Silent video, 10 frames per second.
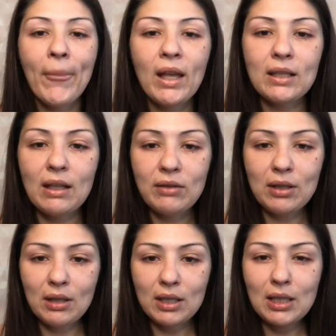because I've
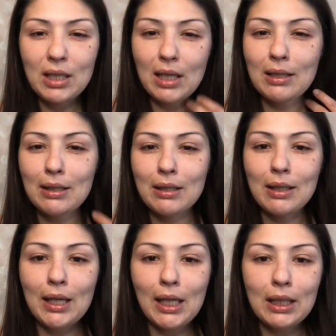started to get
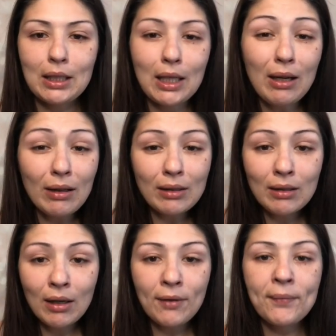cystic acne on and
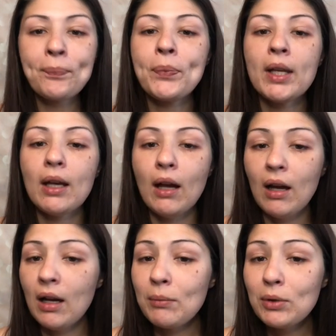off.
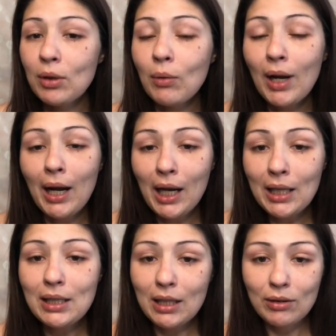So
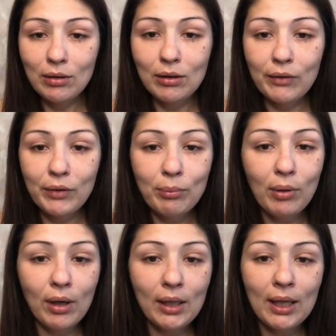I tend to look for
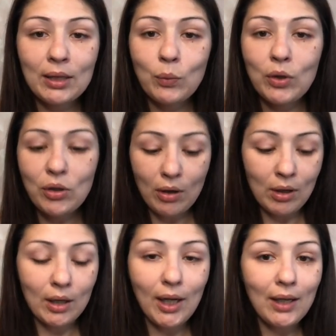products which
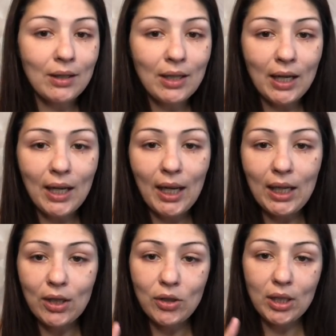are
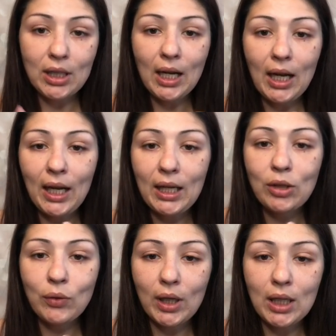anti-aging,
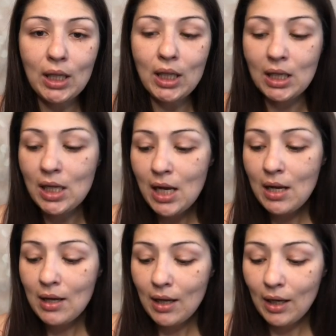hydrating,
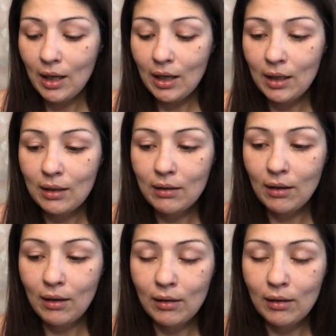and